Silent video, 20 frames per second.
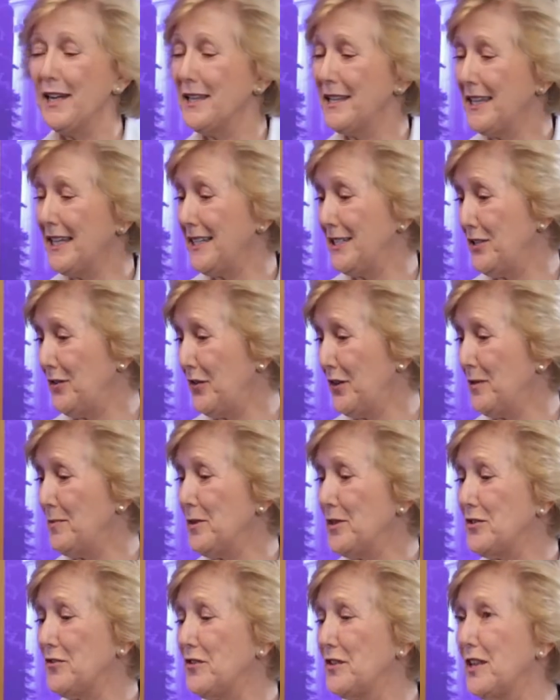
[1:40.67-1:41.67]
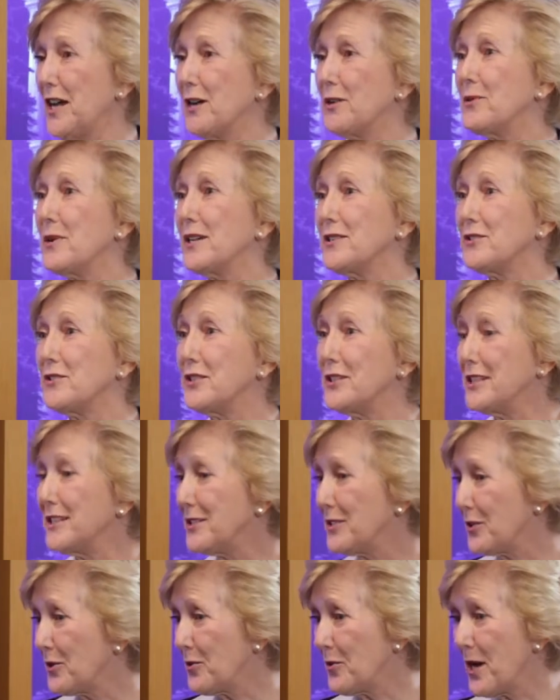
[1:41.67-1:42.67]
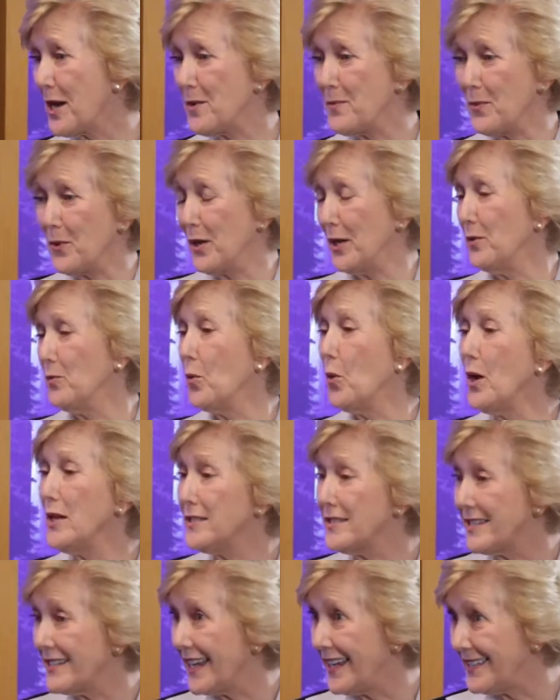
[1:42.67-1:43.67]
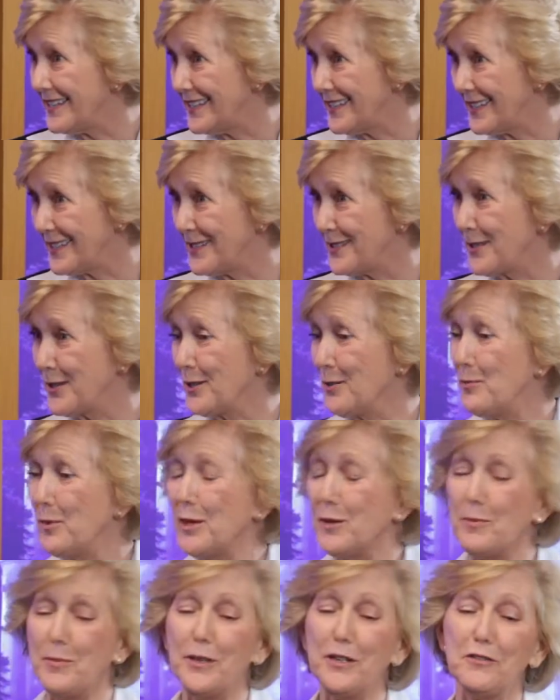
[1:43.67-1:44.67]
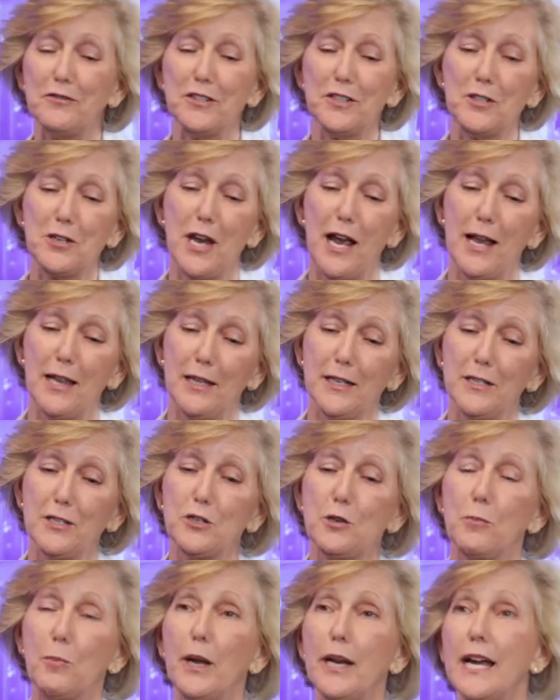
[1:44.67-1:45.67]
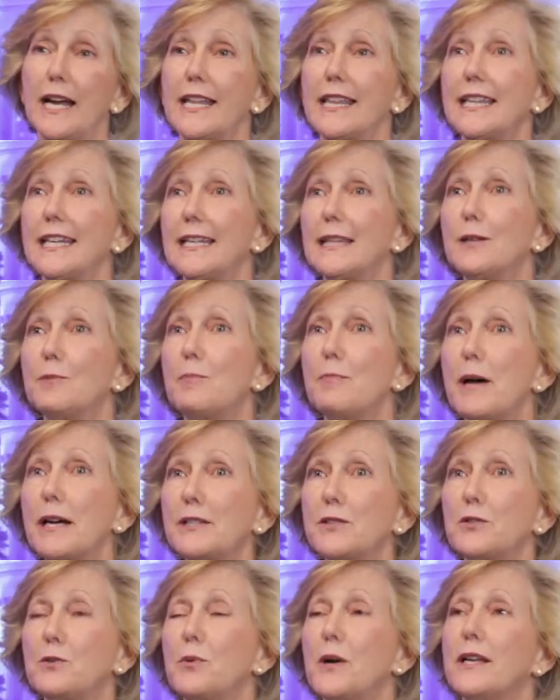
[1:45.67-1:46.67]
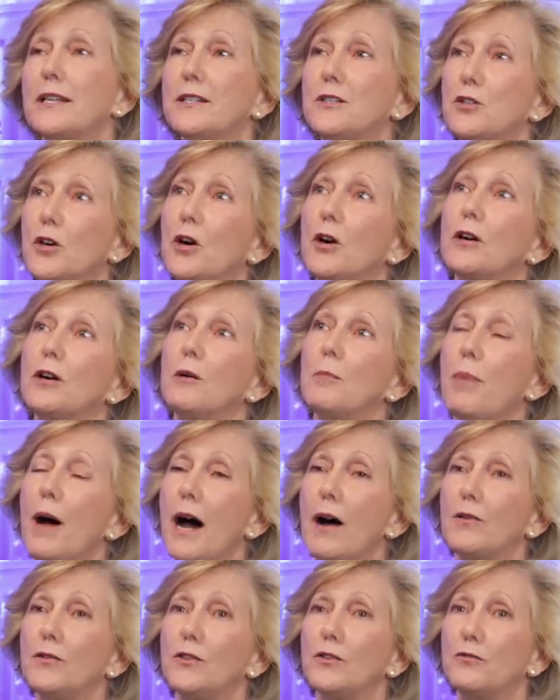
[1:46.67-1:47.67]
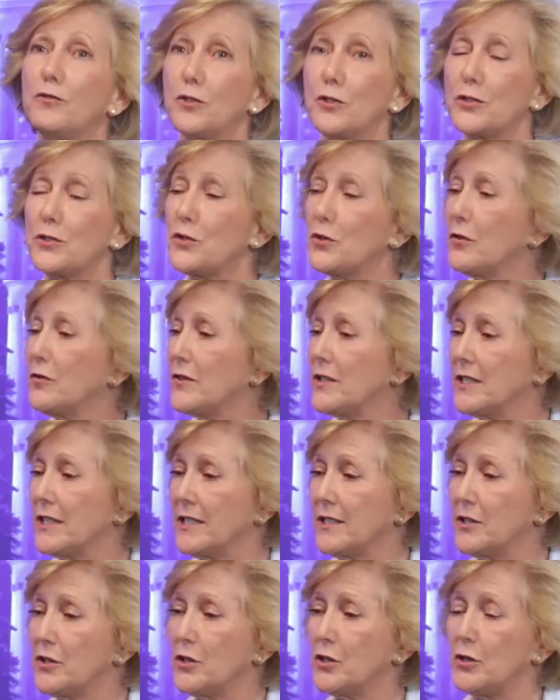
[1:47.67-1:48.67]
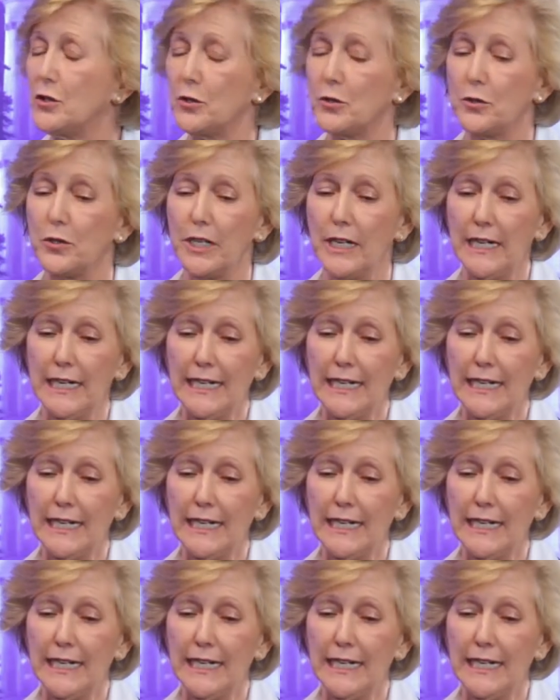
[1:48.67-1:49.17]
Thanks very much for that question. It's a great one. One sentence is going to be a bit of a challenge, but I think the best way to talk about the Foreign Service Institute